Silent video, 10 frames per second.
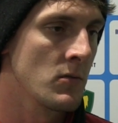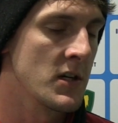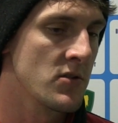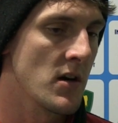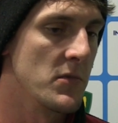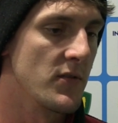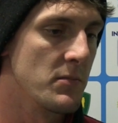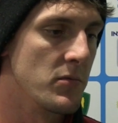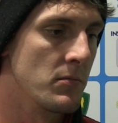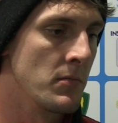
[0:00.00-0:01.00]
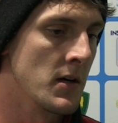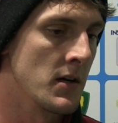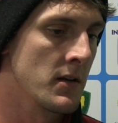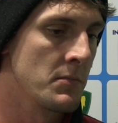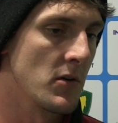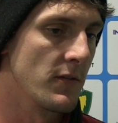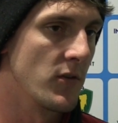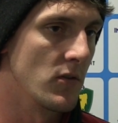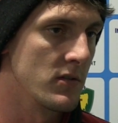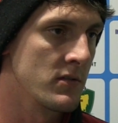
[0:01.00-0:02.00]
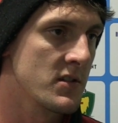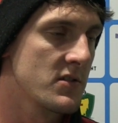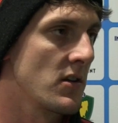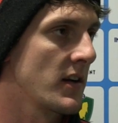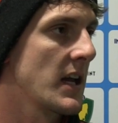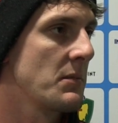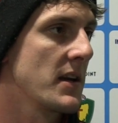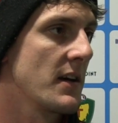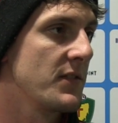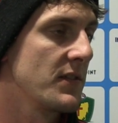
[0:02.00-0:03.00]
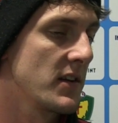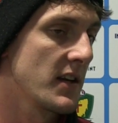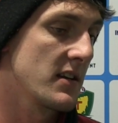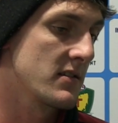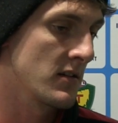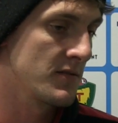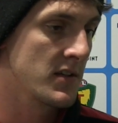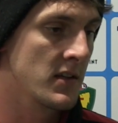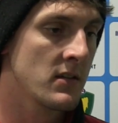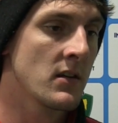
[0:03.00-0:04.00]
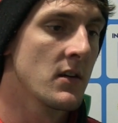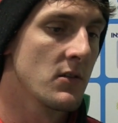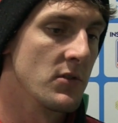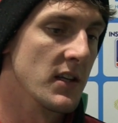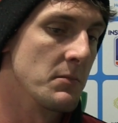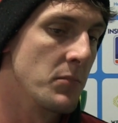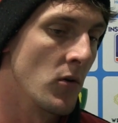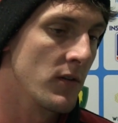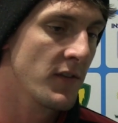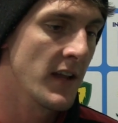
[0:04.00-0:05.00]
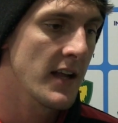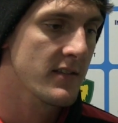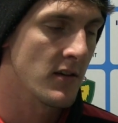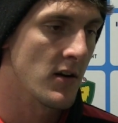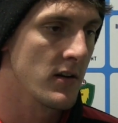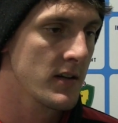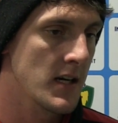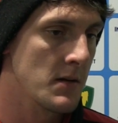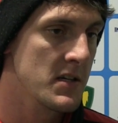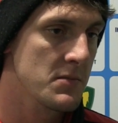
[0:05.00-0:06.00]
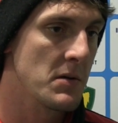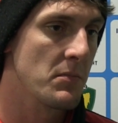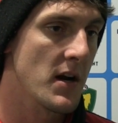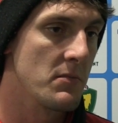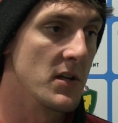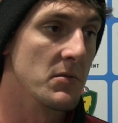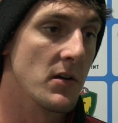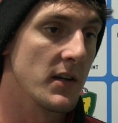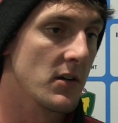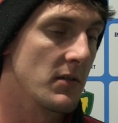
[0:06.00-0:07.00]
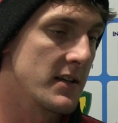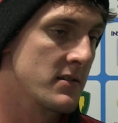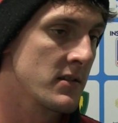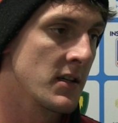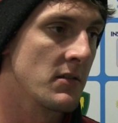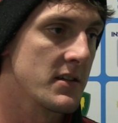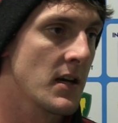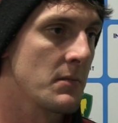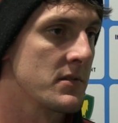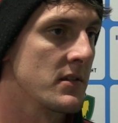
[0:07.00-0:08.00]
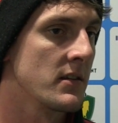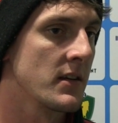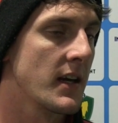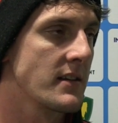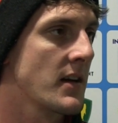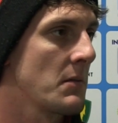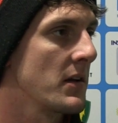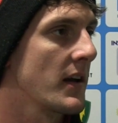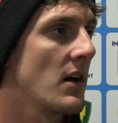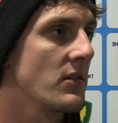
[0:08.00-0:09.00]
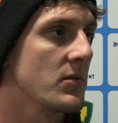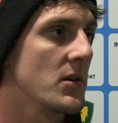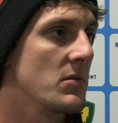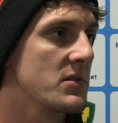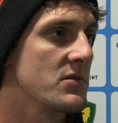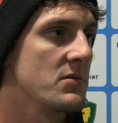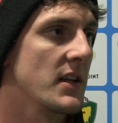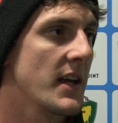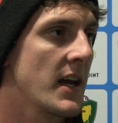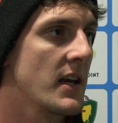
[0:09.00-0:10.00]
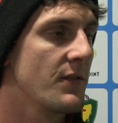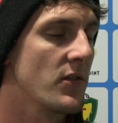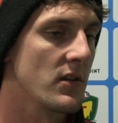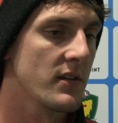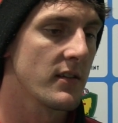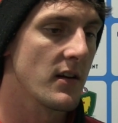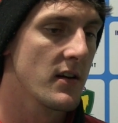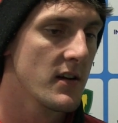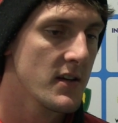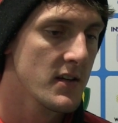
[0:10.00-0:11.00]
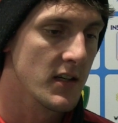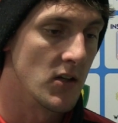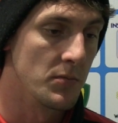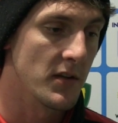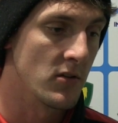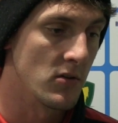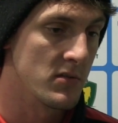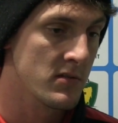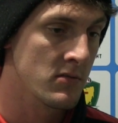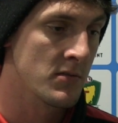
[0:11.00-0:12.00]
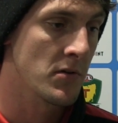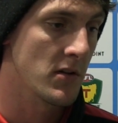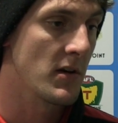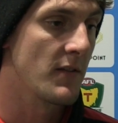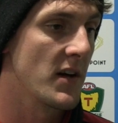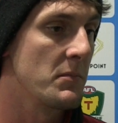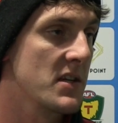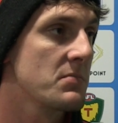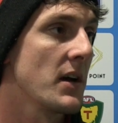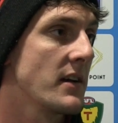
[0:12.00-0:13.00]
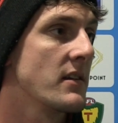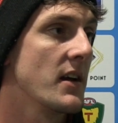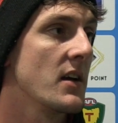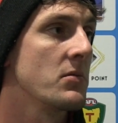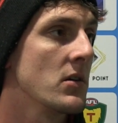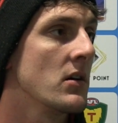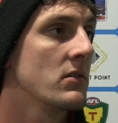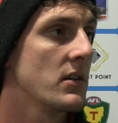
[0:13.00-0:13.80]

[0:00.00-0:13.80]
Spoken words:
we try and move the ball forward and just try and keep in that 50. And he's obviously really important for that. So he's been playing really well, and he always comes and kicks a couple of goals as well, which is really handy for us. So Gilbs, I thought, was probably one of our best players today as well.